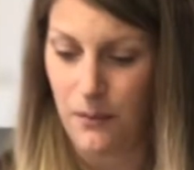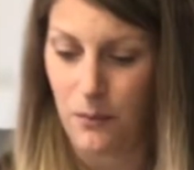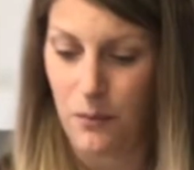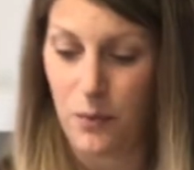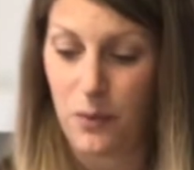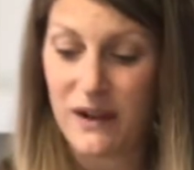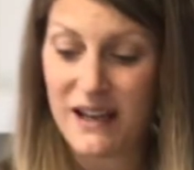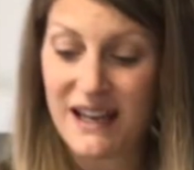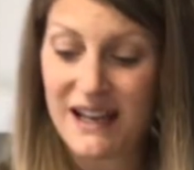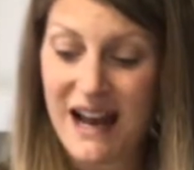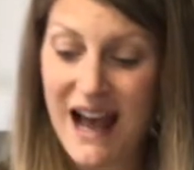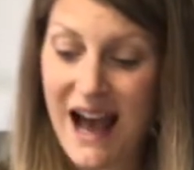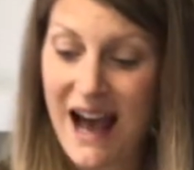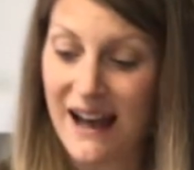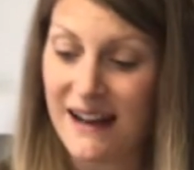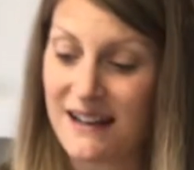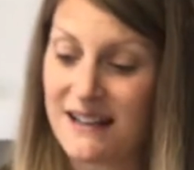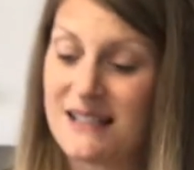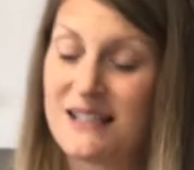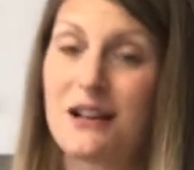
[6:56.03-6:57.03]
We can
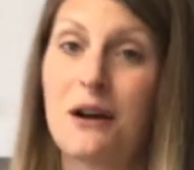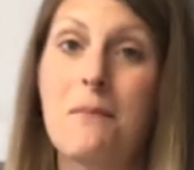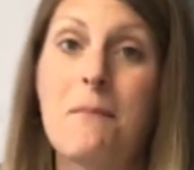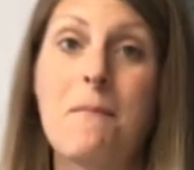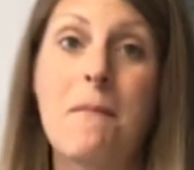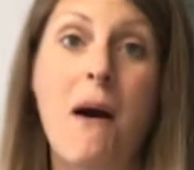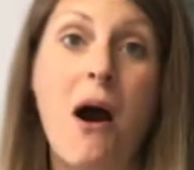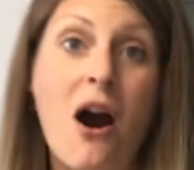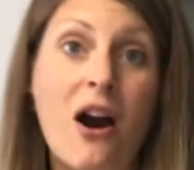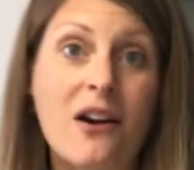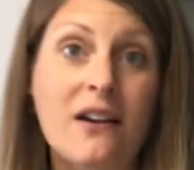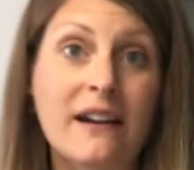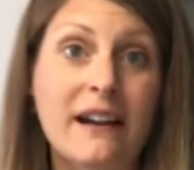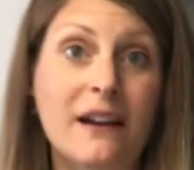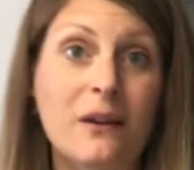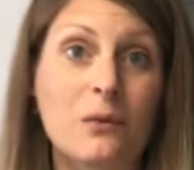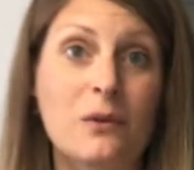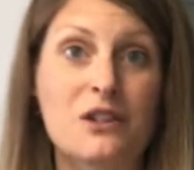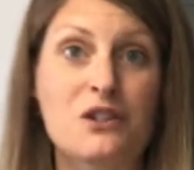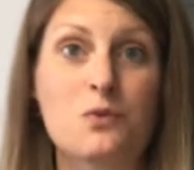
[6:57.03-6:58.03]
add
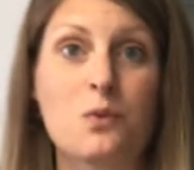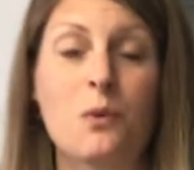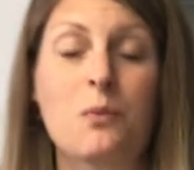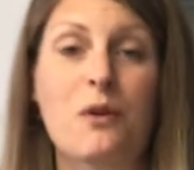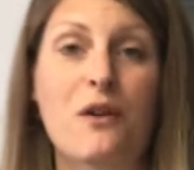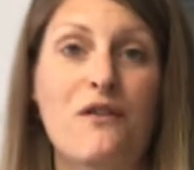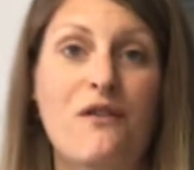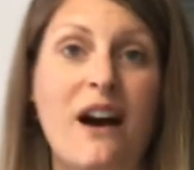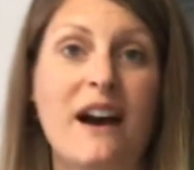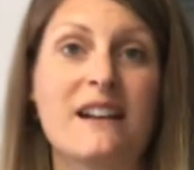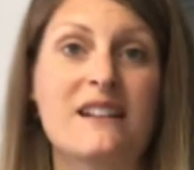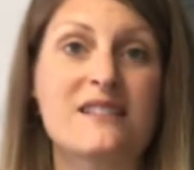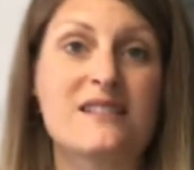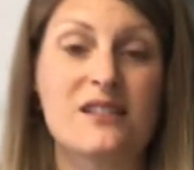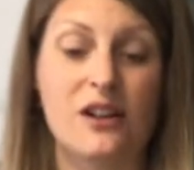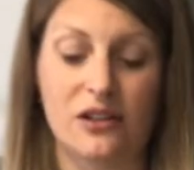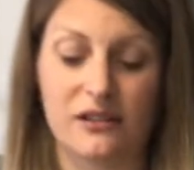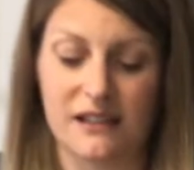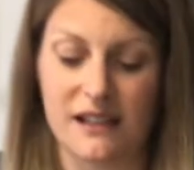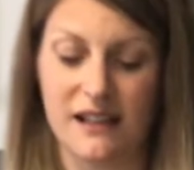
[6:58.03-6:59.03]
tamari, which will provide a
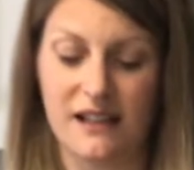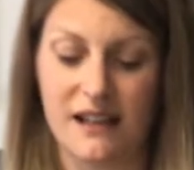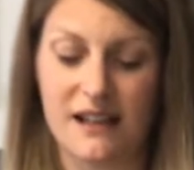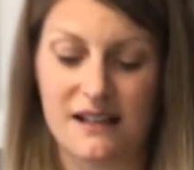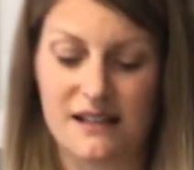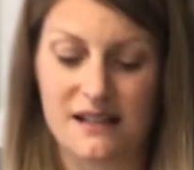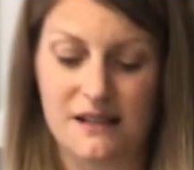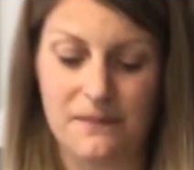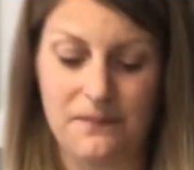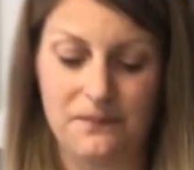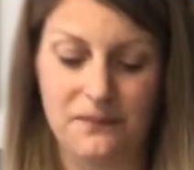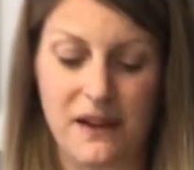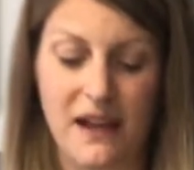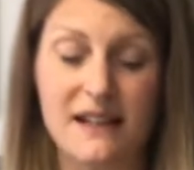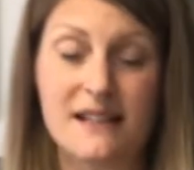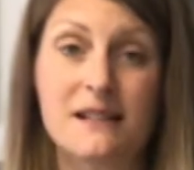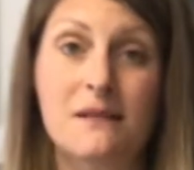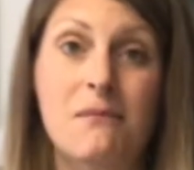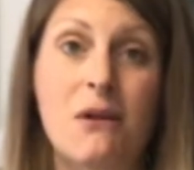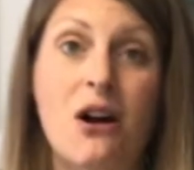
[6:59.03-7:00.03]
saltiness. And
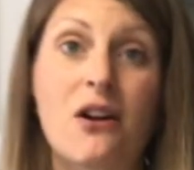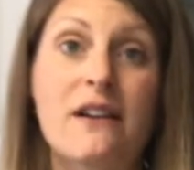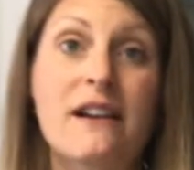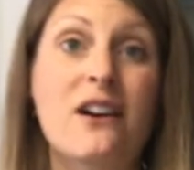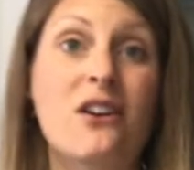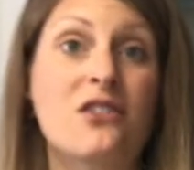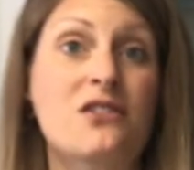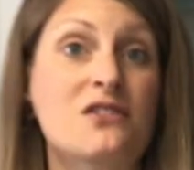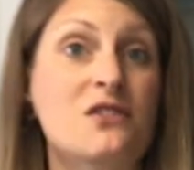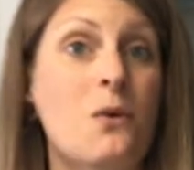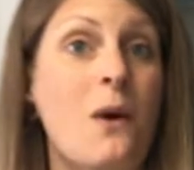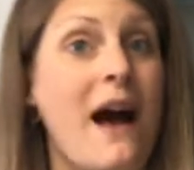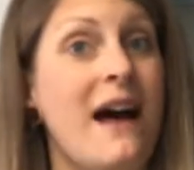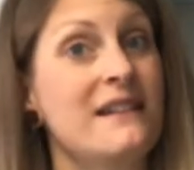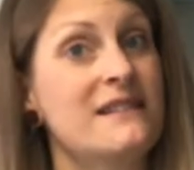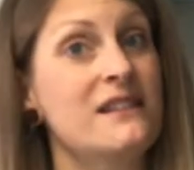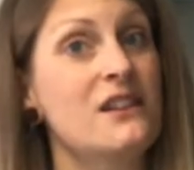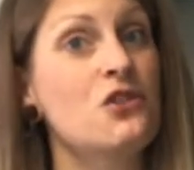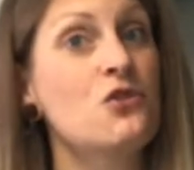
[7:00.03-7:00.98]
tamari also adds an